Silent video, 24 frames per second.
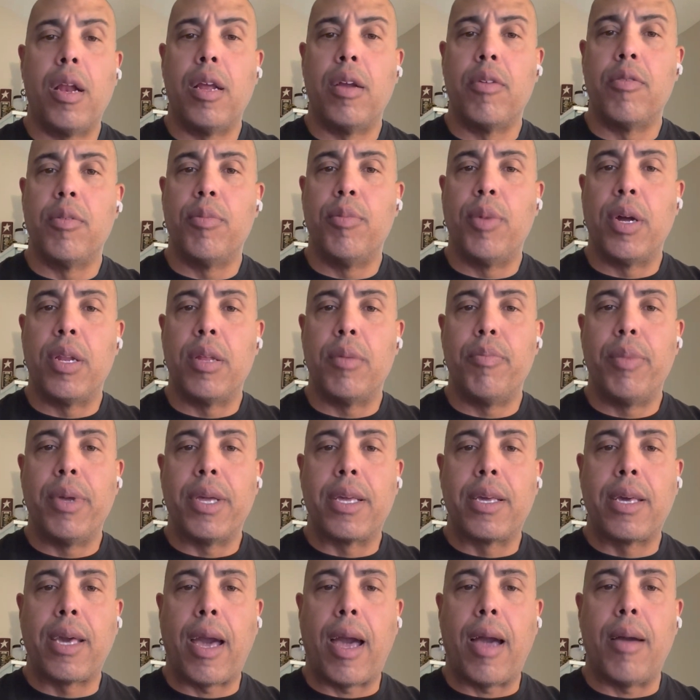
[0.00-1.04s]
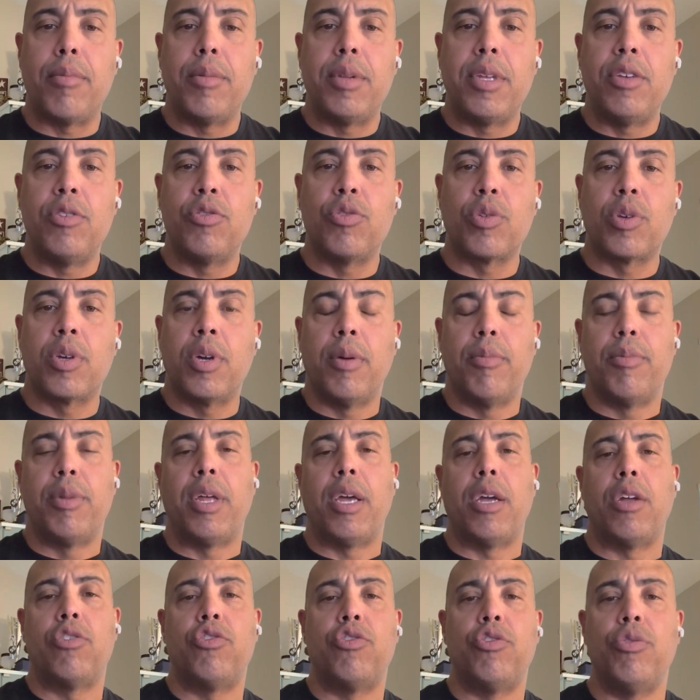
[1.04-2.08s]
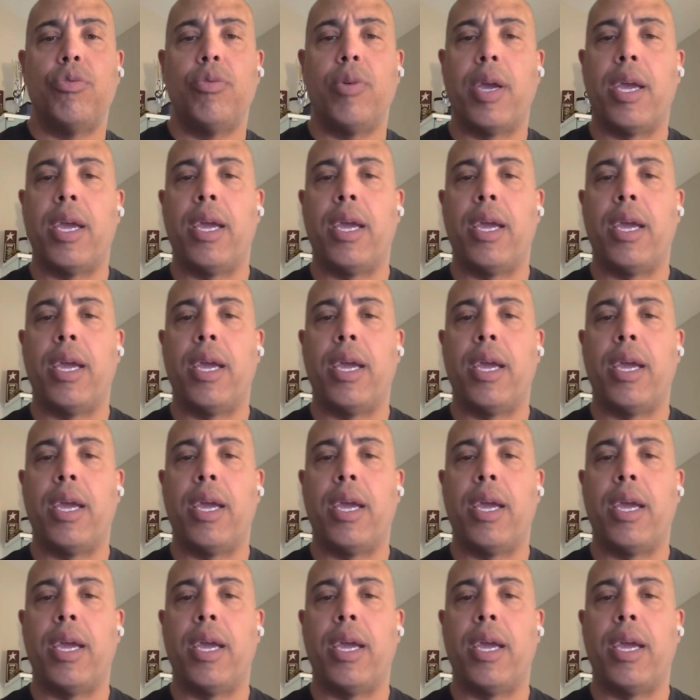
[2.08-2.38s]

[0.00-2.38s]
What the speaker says: everybody, Big Cop Diesel coming at you,